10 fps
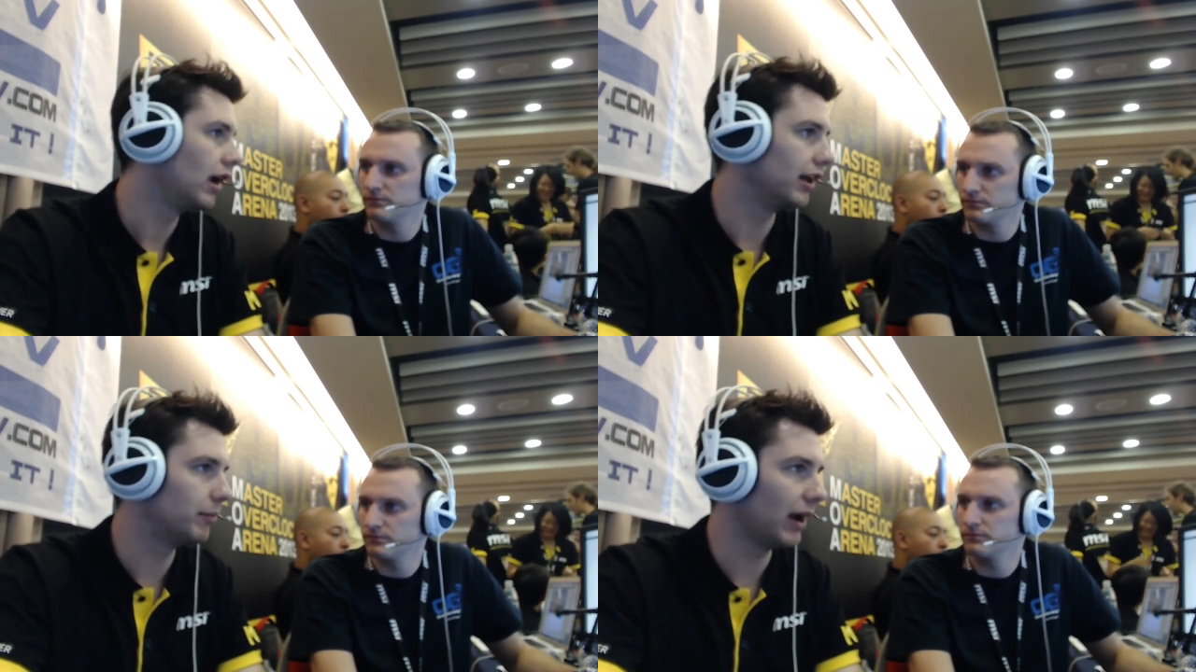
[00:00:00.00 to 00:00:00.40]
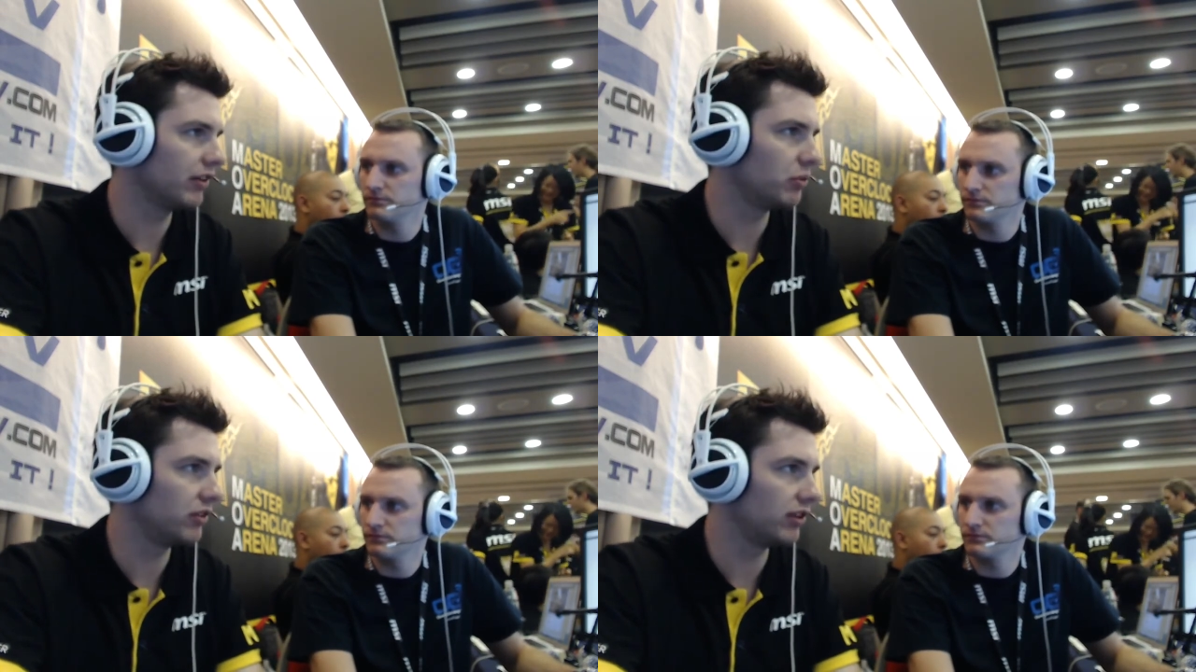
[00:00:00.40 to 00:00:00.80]
Speaker 1: In the
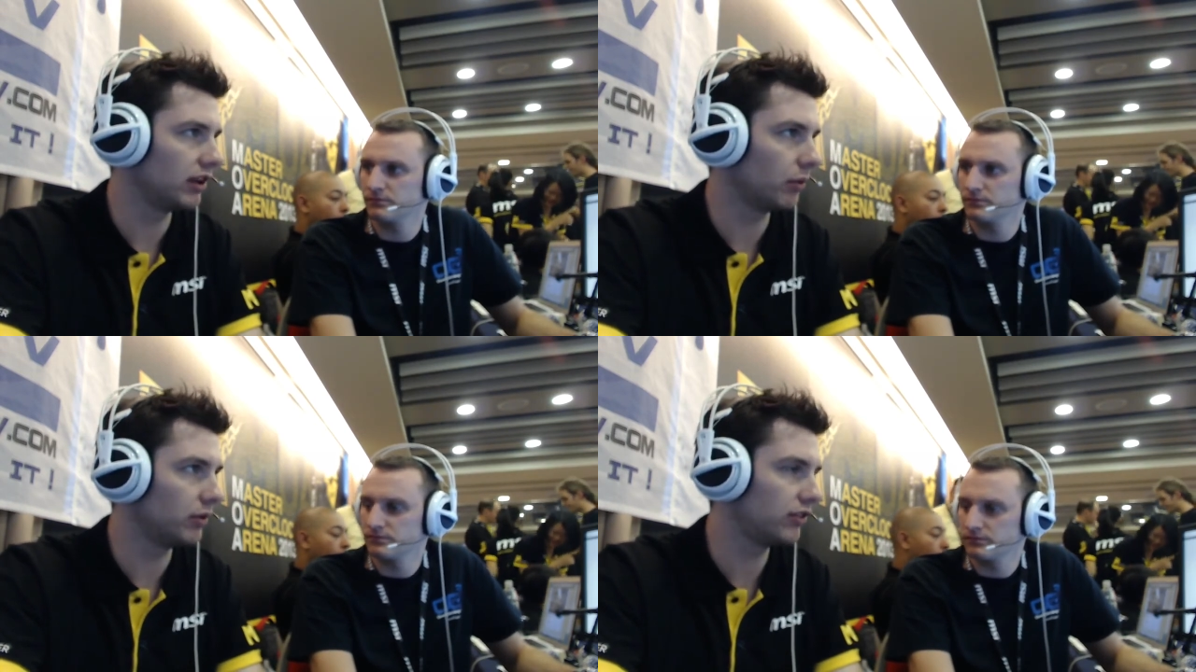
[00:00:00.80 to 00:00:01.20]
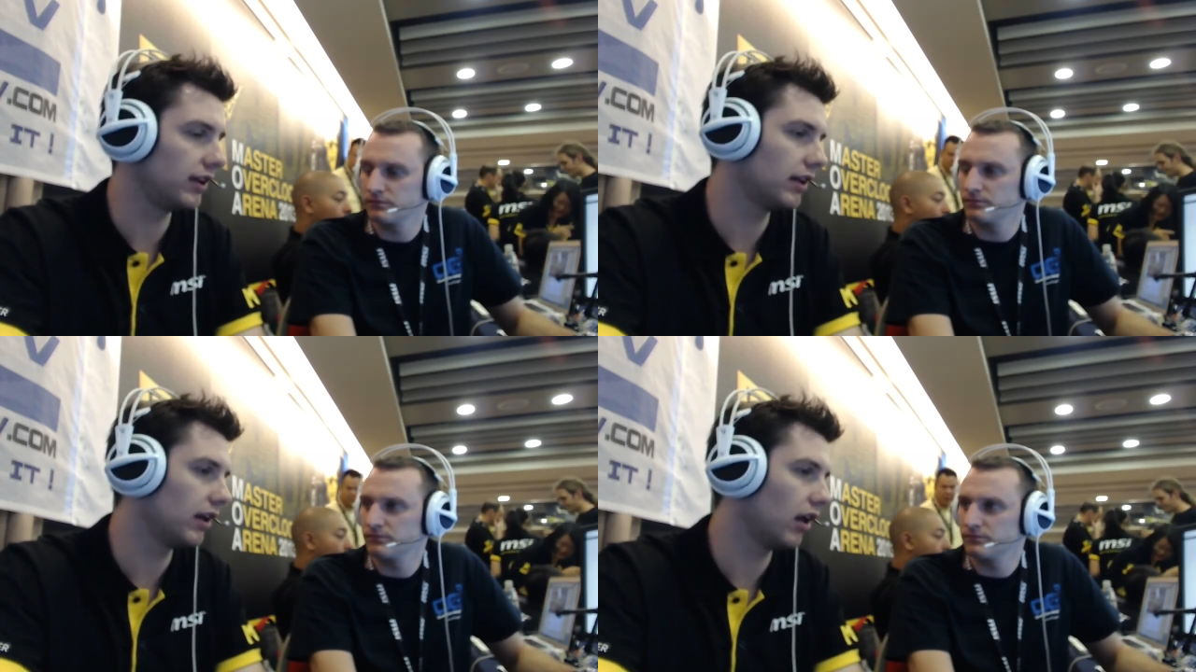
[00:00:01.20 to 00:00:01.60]
past, we see that we've
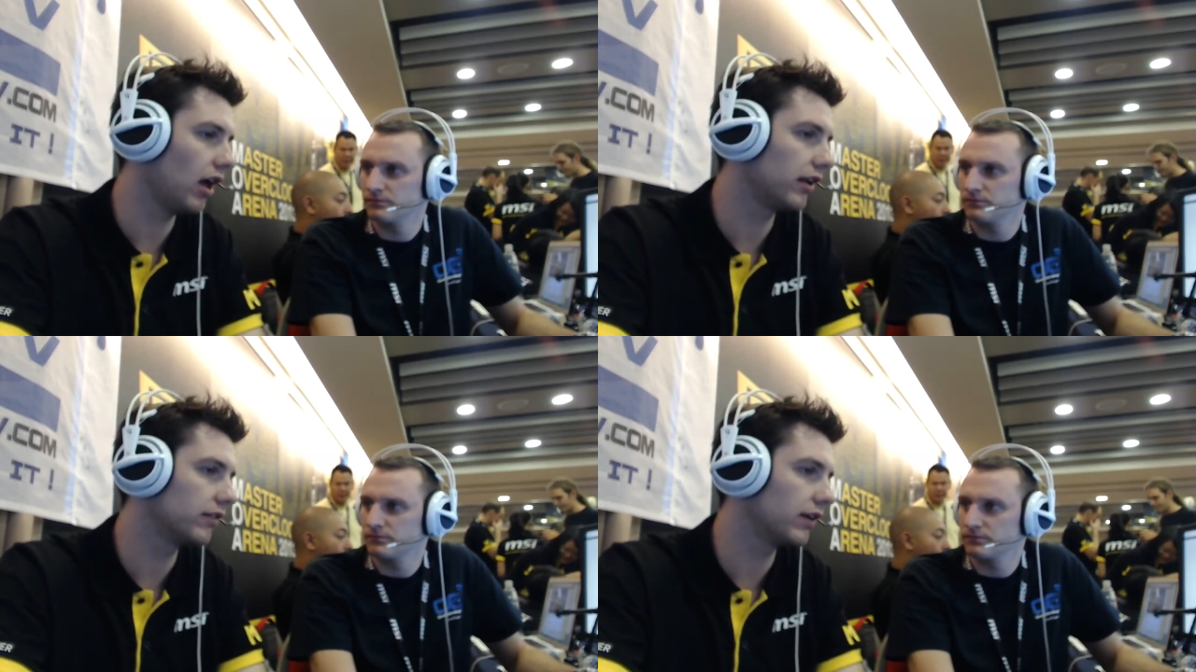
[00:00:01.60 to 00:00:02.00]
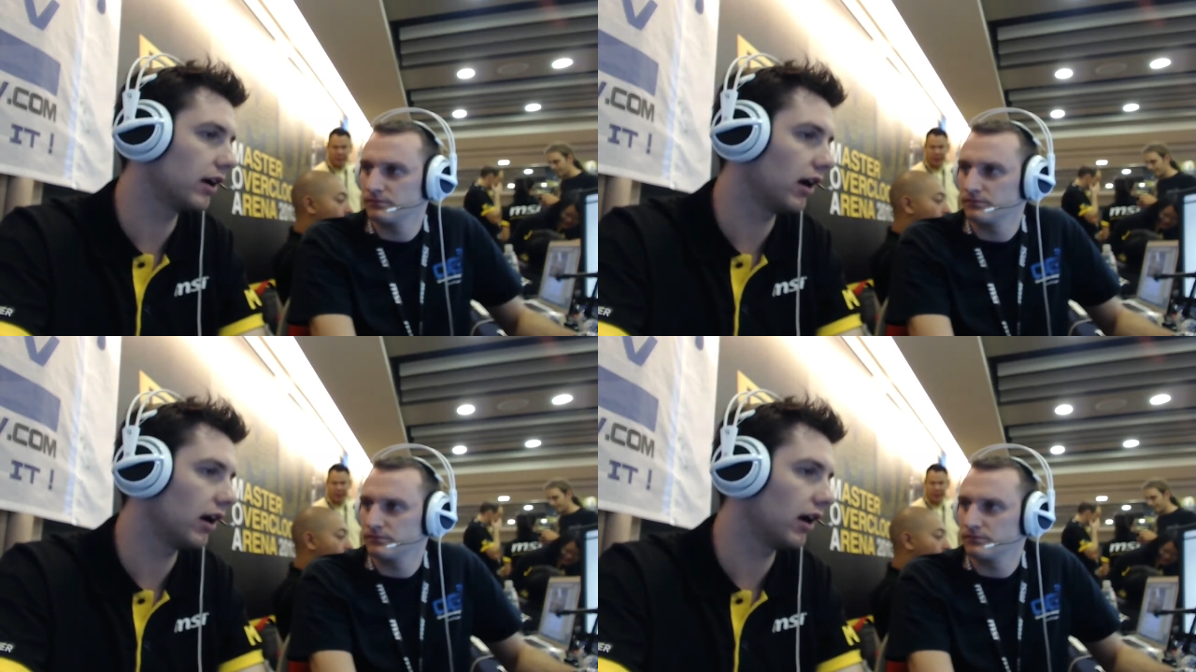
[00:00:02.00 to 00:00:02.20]
seen that a lot of uh,